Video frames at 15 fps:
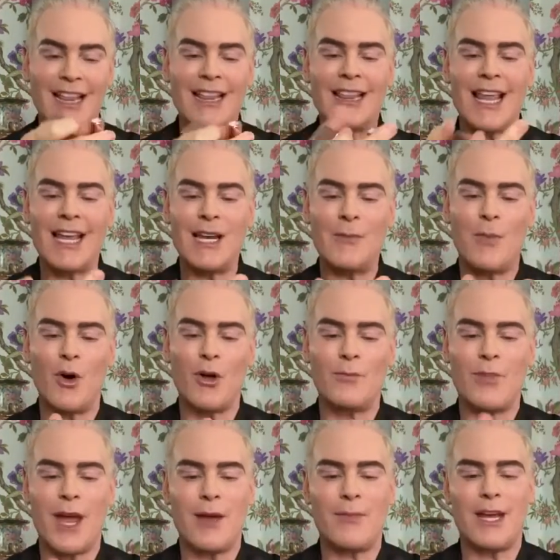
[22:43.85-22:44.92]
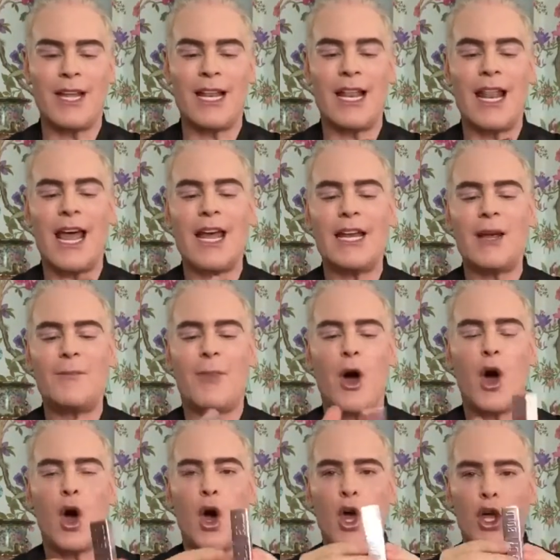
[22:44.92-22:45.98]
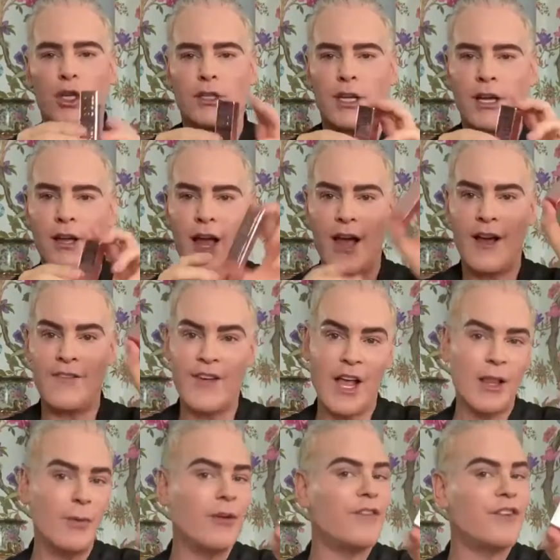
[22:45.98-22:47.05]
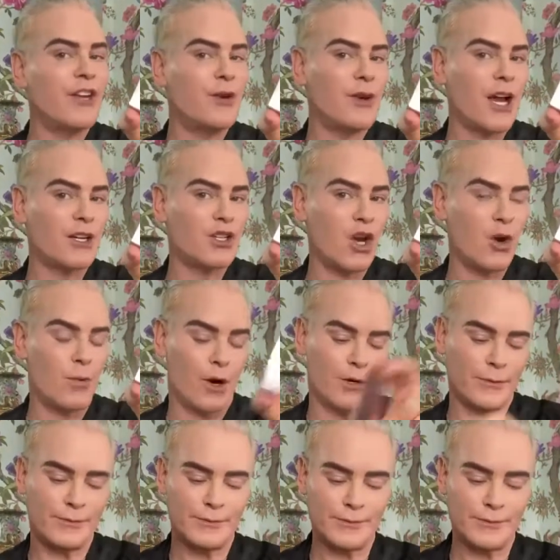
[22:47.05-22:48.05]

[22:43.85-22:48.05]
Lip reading: Lady Bold, baby, Lady Bold! Available for you in October.